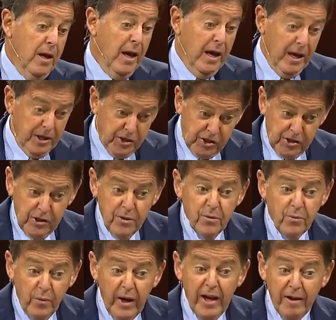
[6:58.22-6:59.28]
as
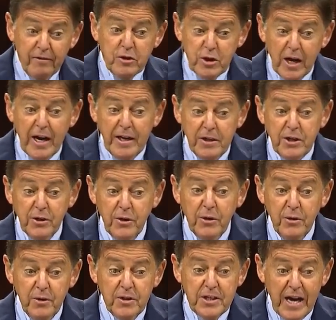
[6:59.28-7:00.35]
we have tried
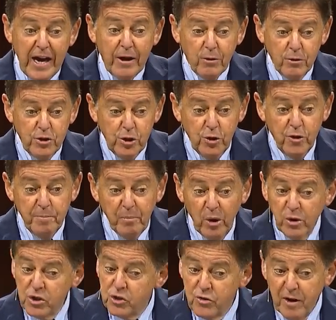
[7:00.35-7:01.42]
to tackle Jude,
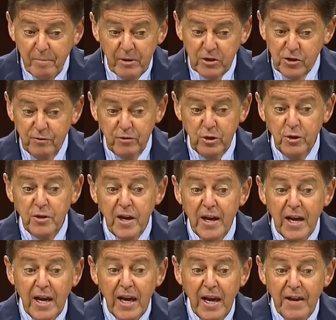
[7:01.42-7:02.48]
most treatments of
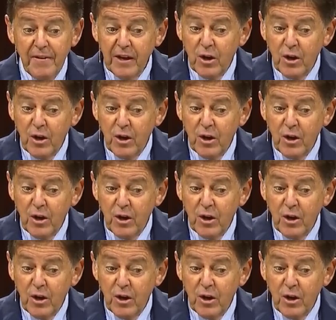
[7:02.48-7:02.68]
Jude in the